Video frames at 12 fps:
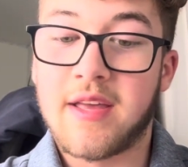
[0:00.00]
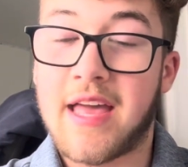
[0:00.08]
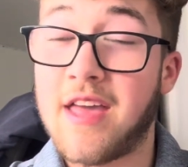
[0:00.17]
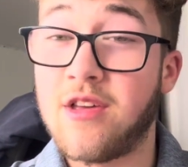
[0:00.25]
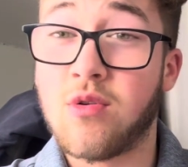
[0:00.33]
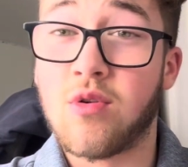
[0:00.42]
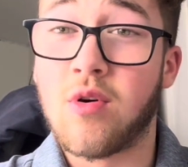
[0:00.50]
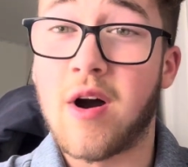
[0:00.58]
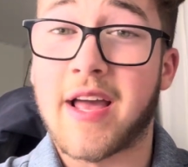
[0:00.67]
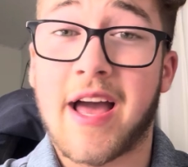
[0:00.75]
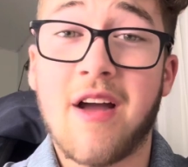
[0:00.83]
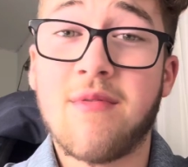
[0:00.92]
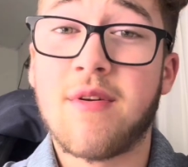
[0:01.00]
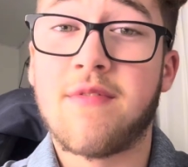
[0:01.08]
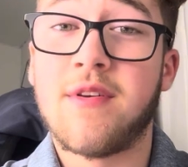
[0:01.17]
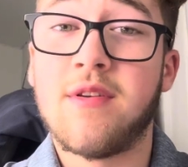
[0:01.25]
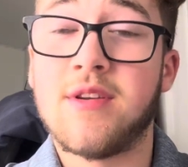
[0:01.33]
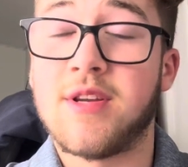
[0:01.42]
get your account
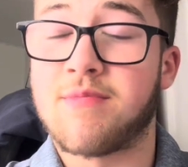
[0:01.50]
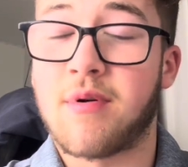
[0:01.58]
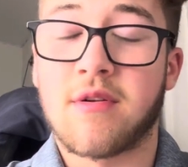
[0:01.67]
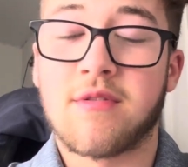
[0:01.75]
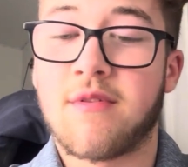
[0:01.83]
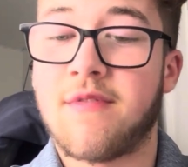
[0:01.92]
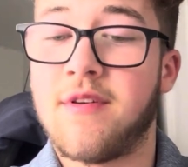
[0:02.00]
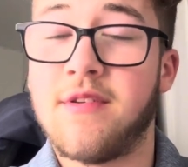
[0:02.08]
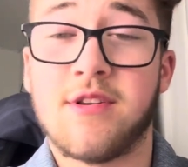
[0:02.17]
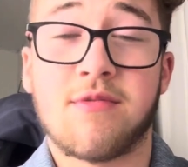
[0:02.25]
reviewed, your product reviewed,